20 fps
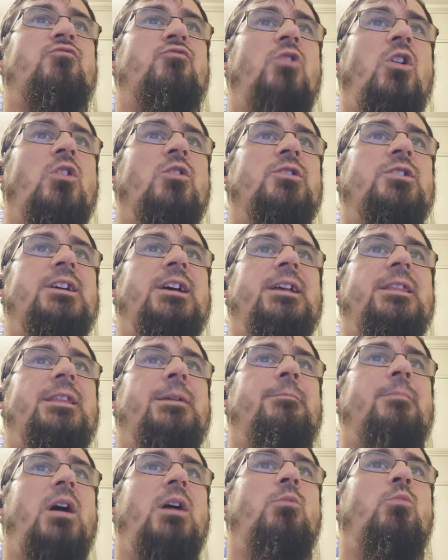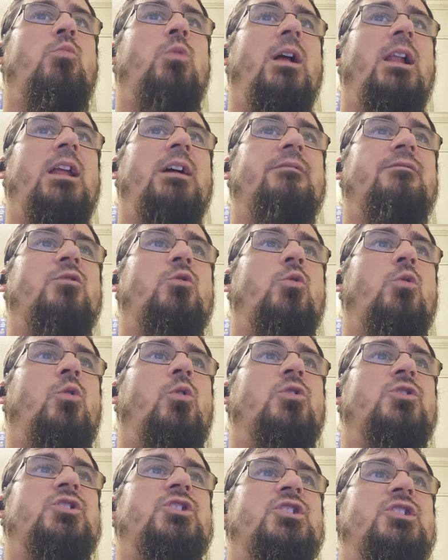wronged that might well have
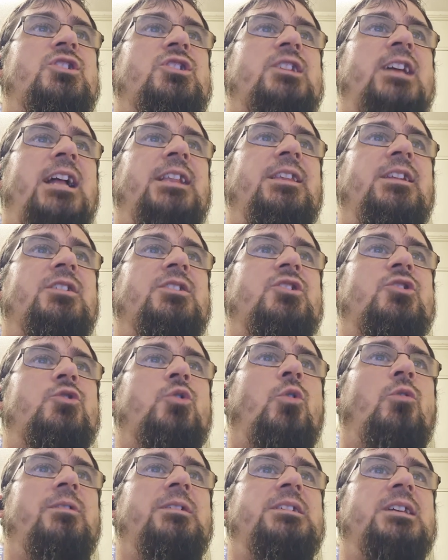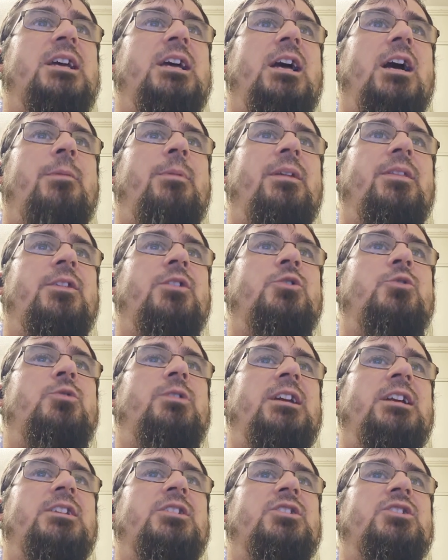caused to scandalous stories about the new
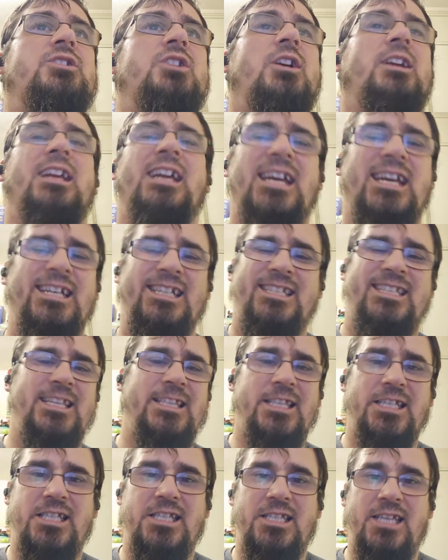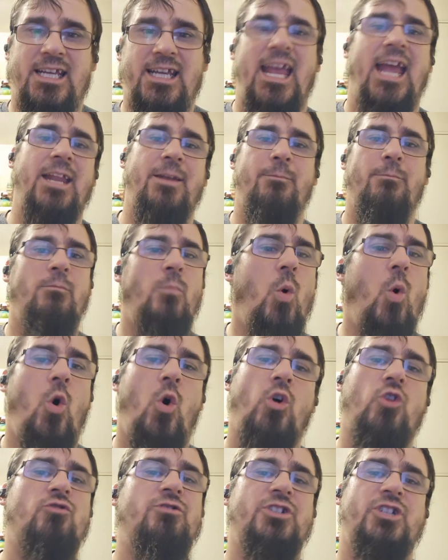king to circuit. You see, this is again
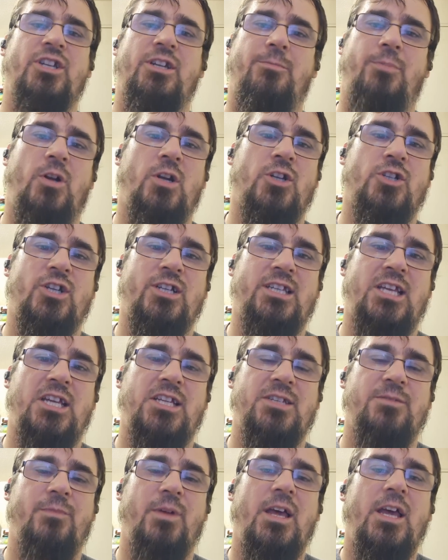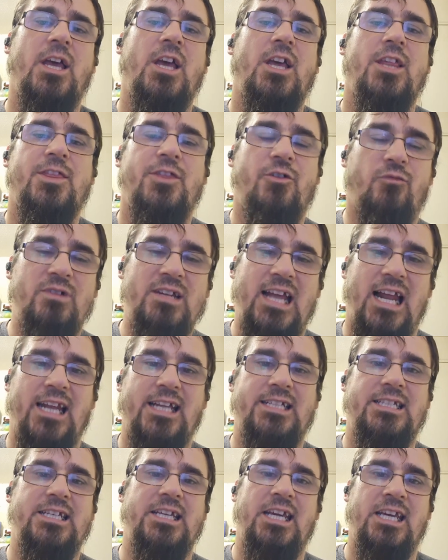more Christian apologism. The
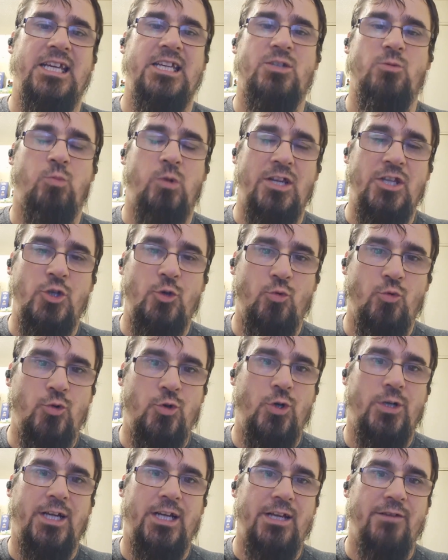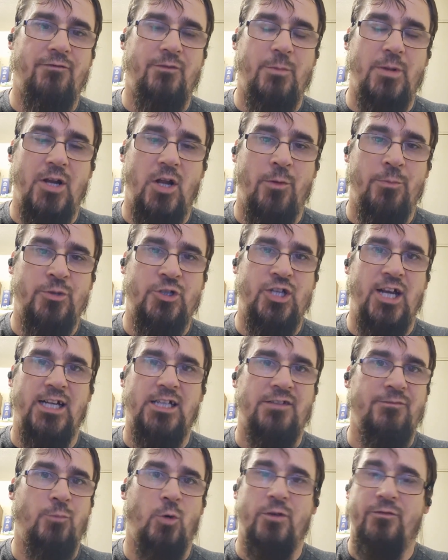reality is, when you look at it from an
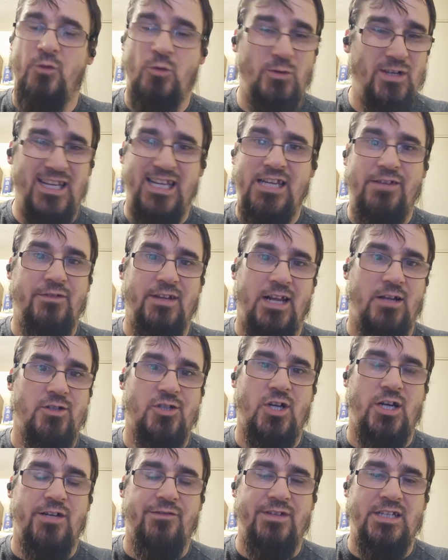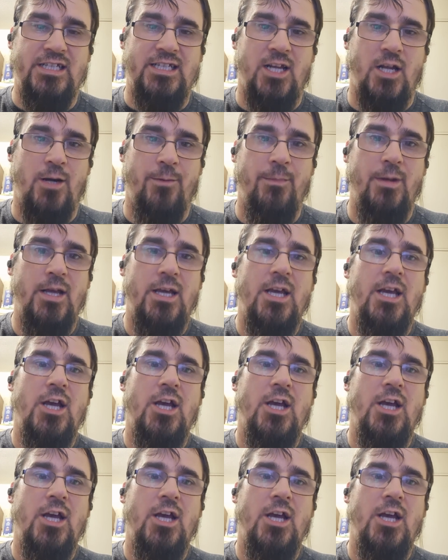objective point of view, even outside of Islam,